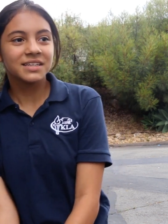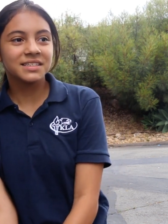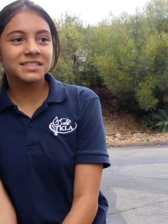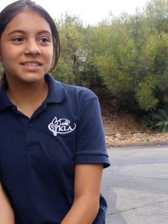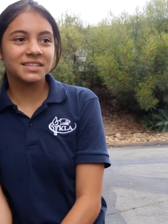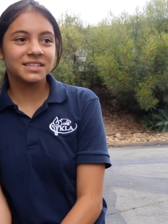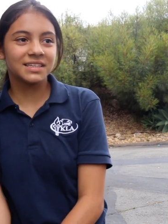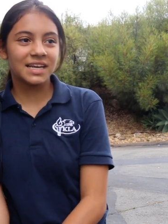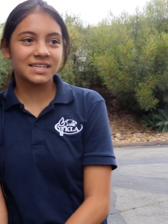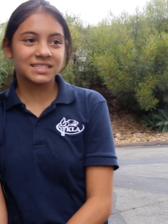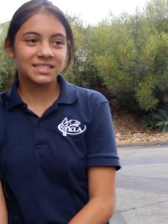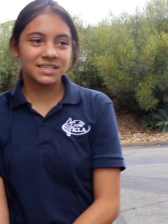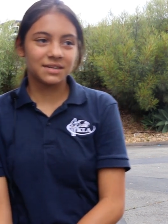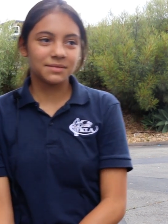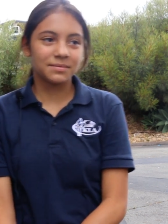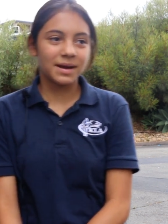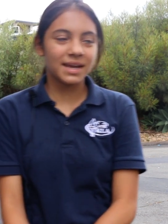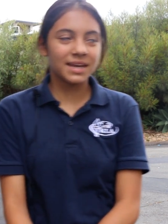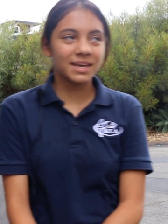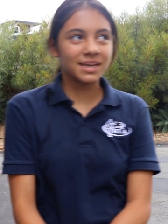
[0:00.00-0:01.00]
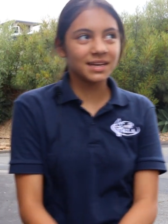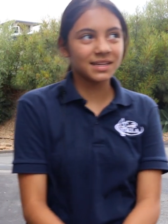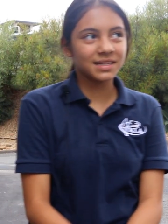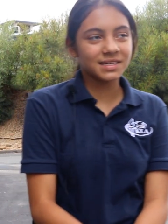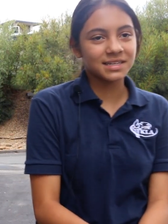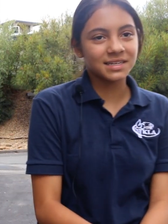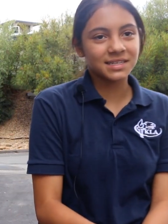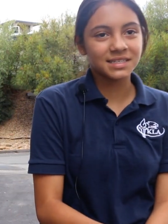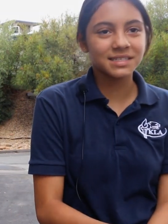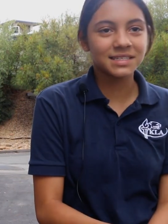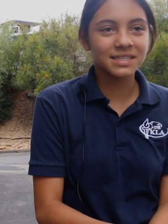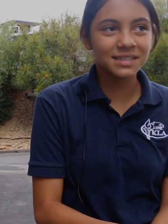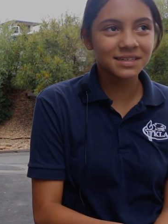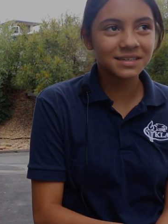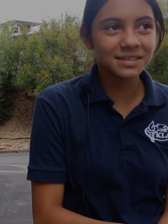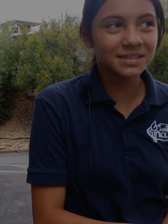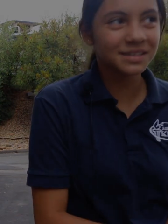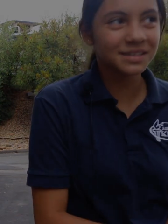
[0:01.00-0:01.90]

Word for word: until next year. Bye, kill leaders.